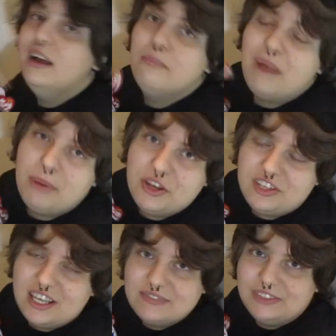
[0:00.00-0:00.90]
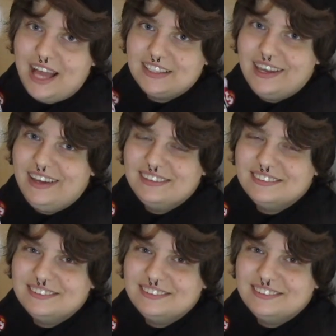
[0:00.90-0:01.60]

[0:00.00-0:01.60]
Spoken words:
My birthday's Flag Day.